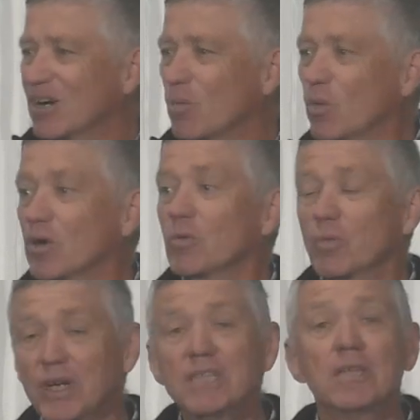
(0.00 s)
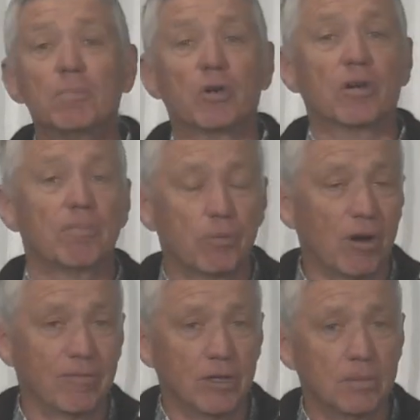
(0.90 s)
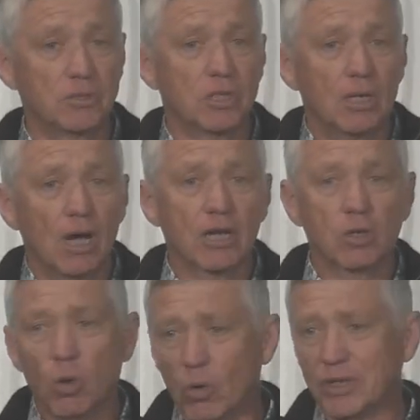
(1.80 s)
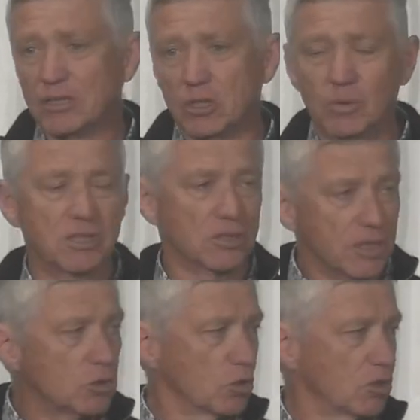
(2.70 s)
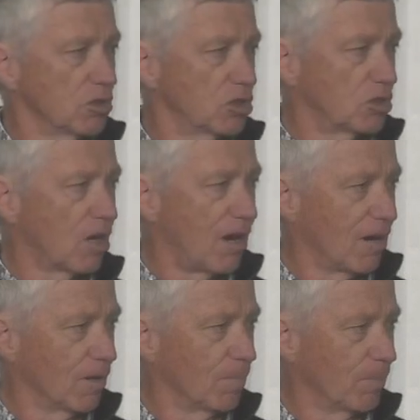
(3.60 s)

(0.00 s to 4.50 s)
will read the book of Proverbs according to its literature style